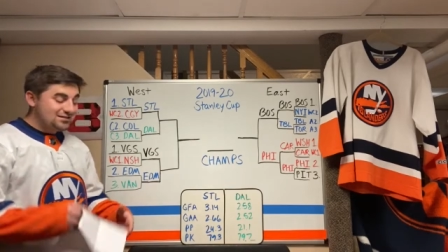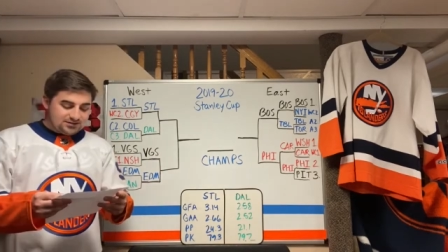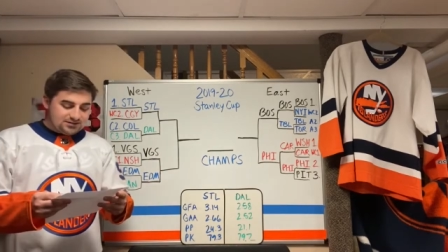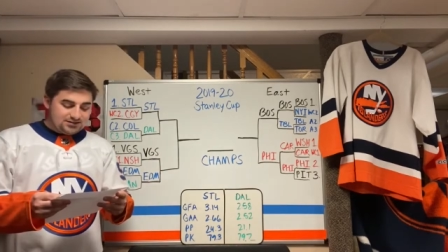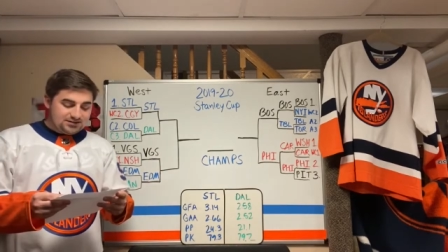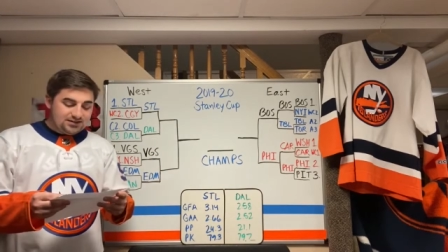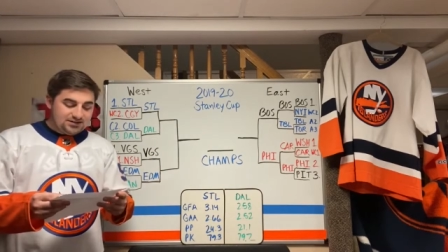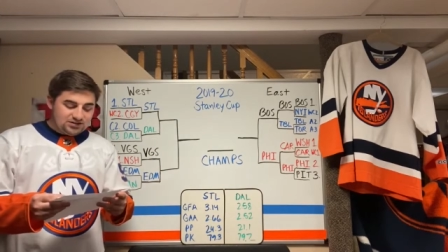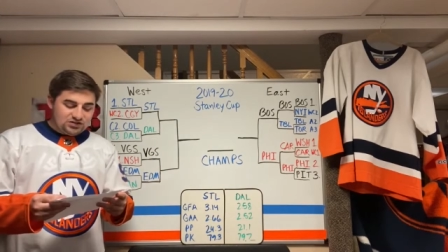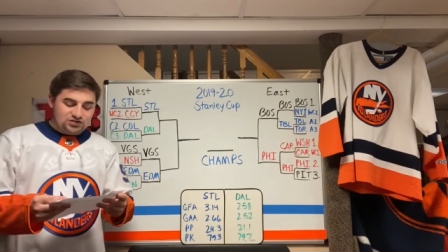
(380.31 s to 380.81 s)

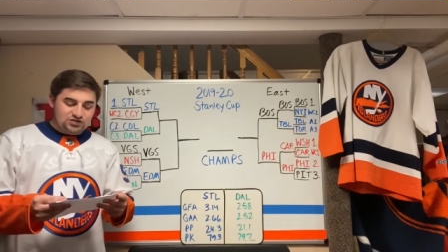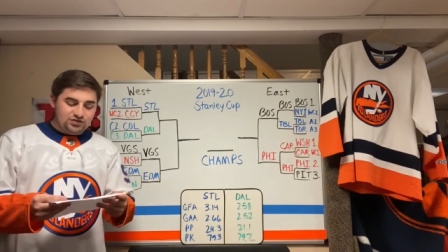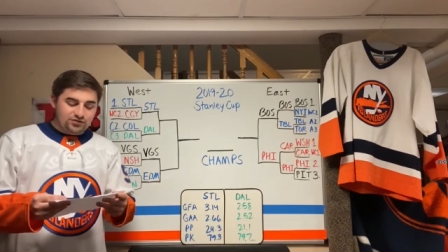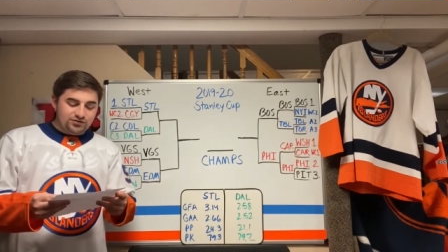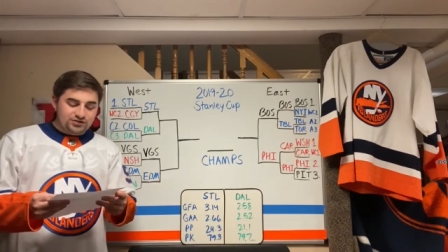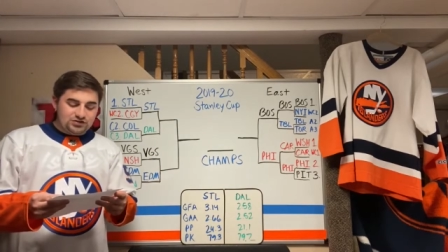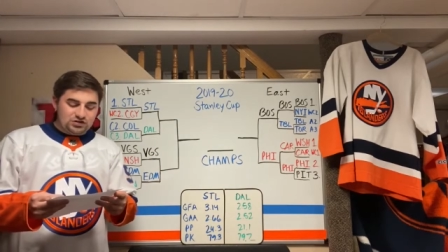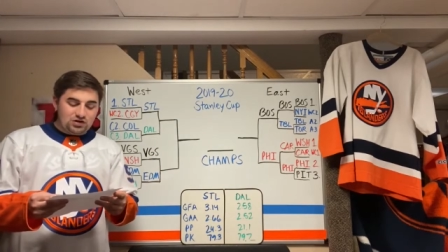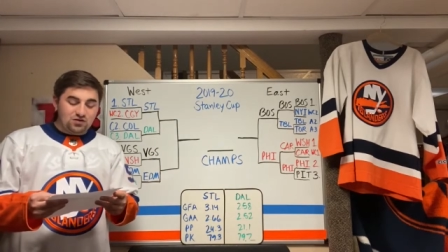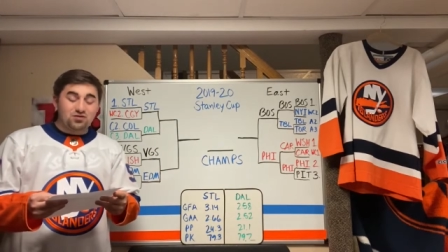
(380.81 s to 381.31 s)
Season
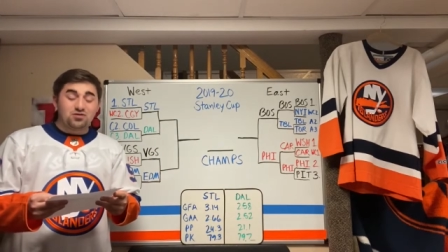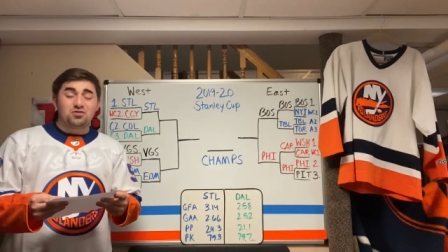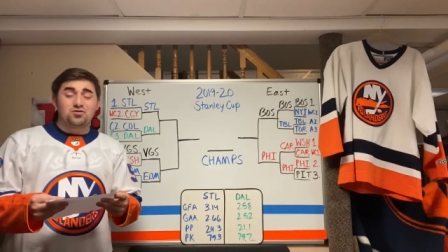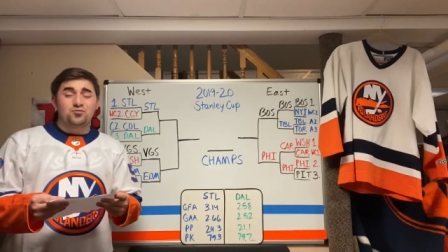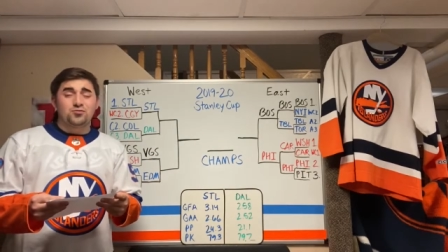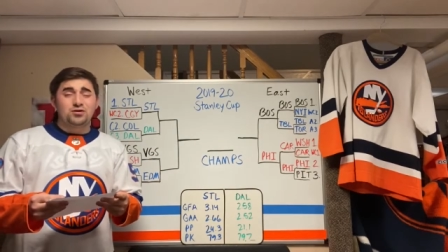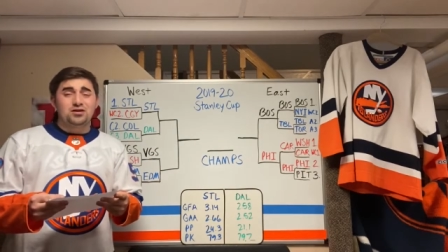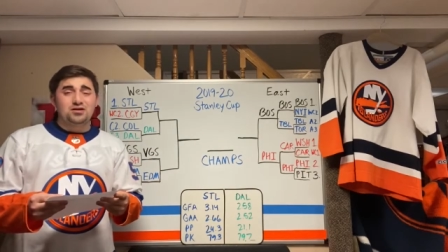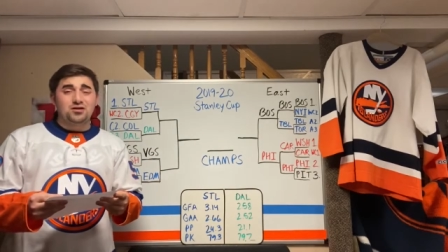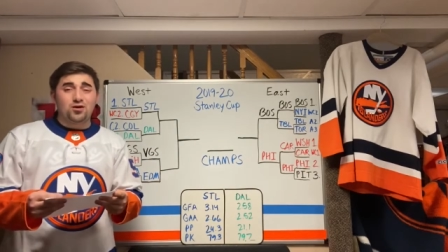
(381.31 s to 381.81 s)
series
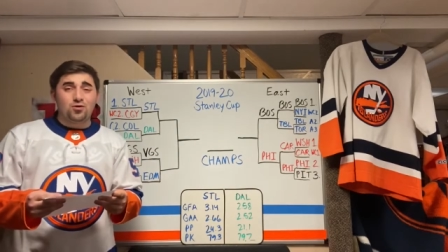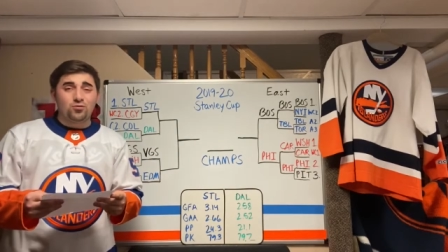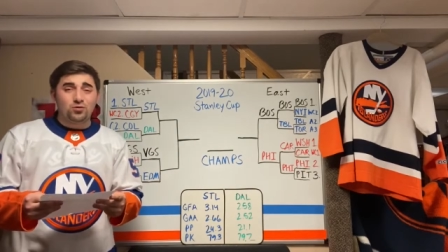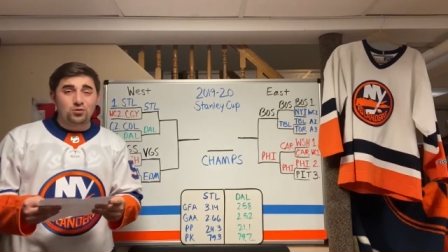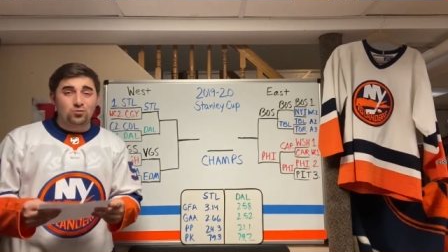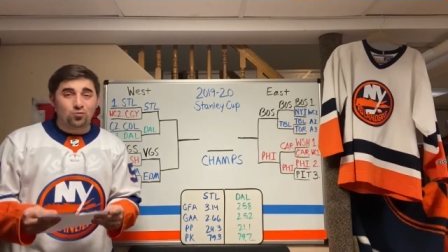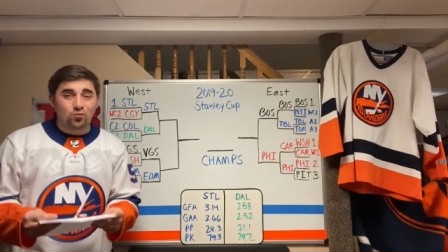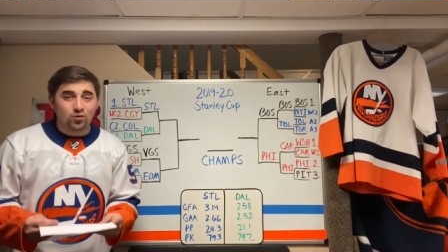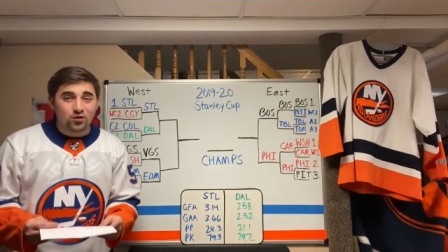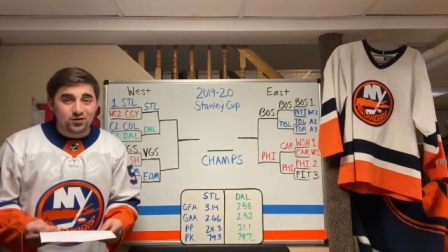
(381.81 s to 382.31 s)
3
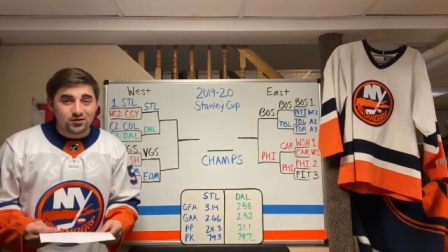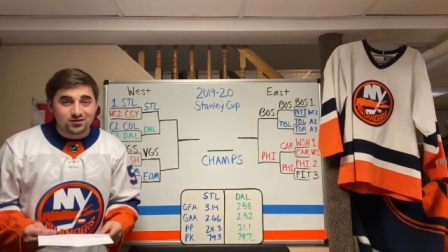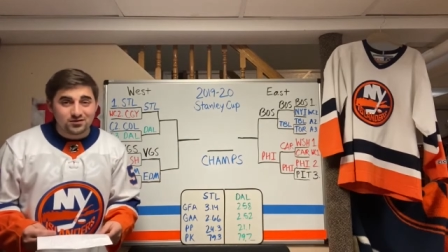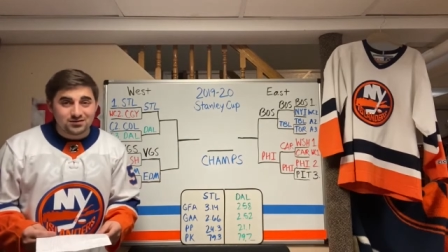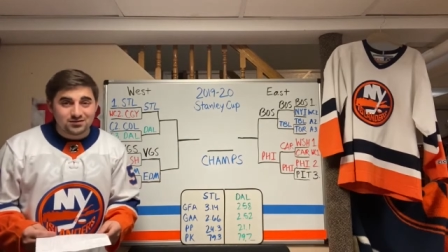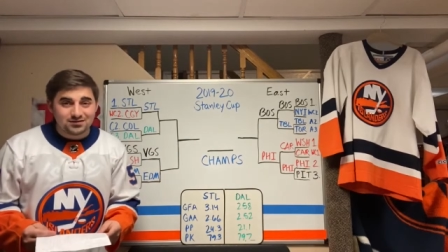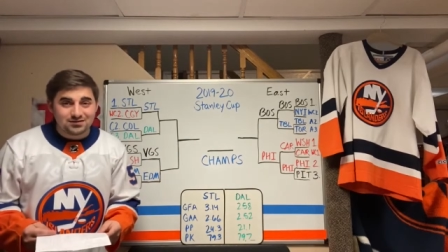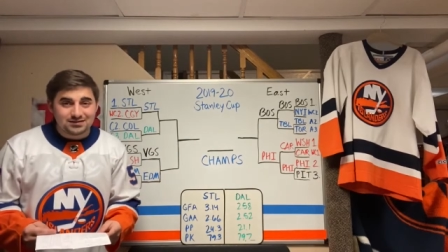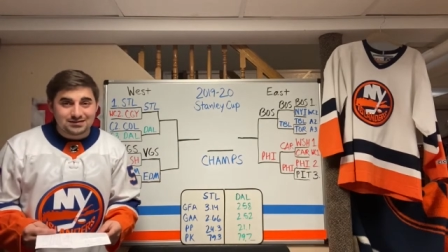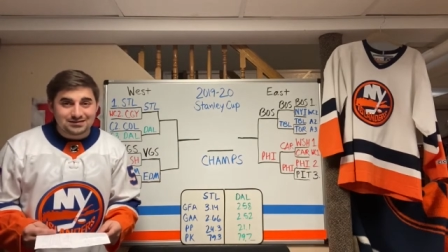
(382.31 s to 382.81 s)
0 1
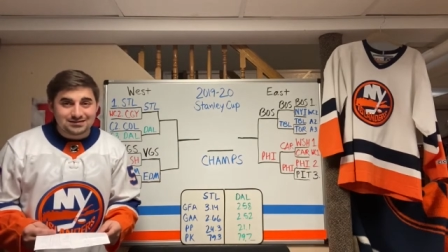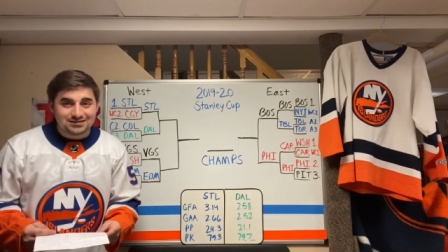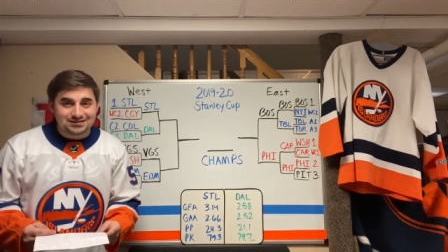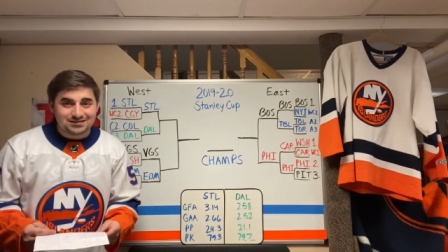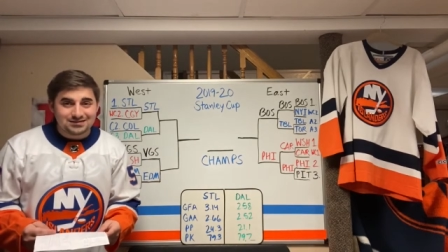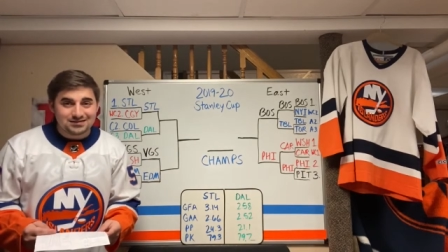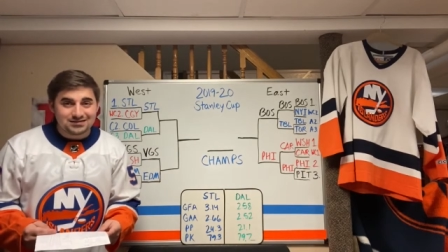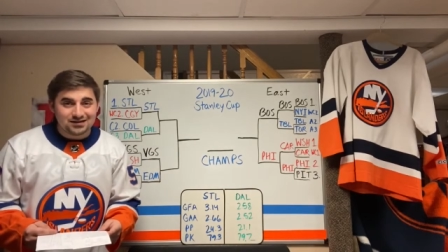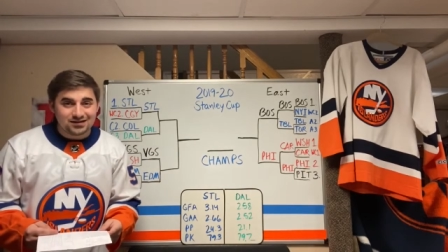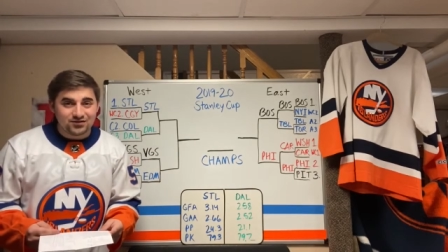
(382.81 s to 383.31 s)

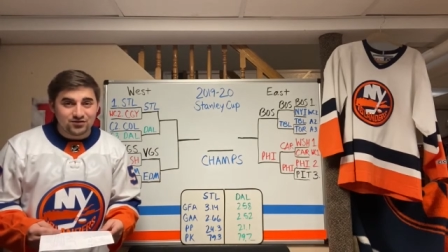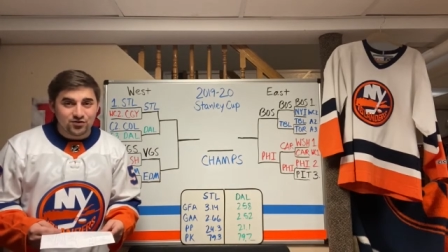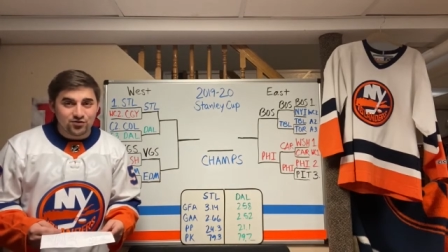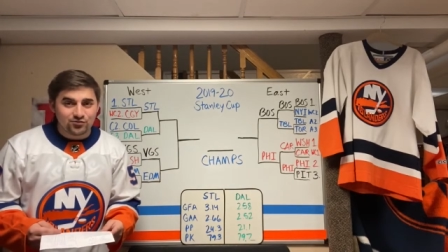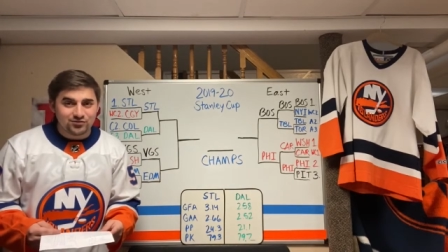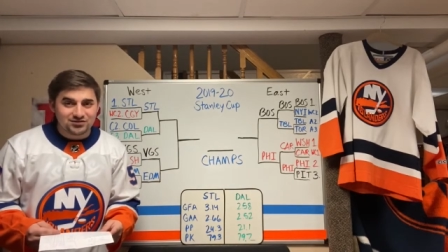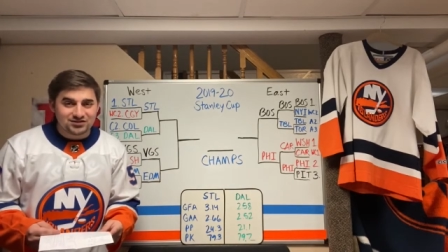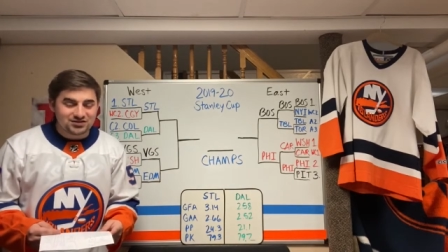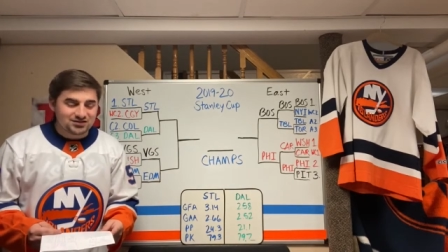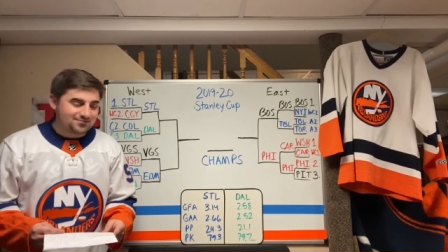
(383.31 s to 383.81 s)
St.
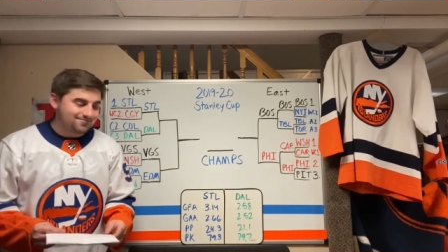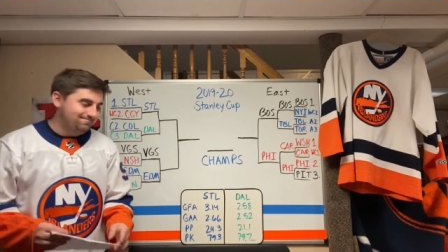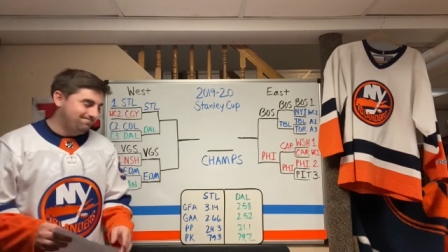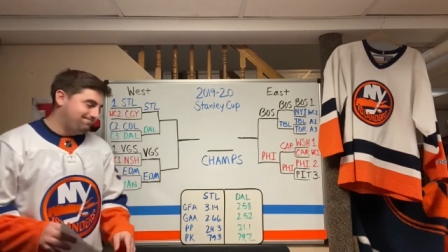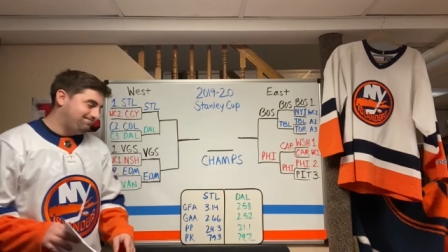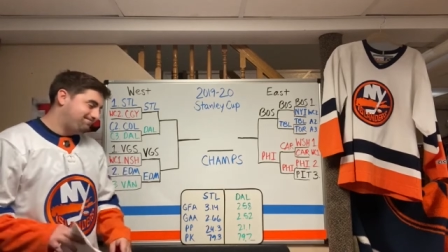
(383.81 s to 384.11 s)
Louis.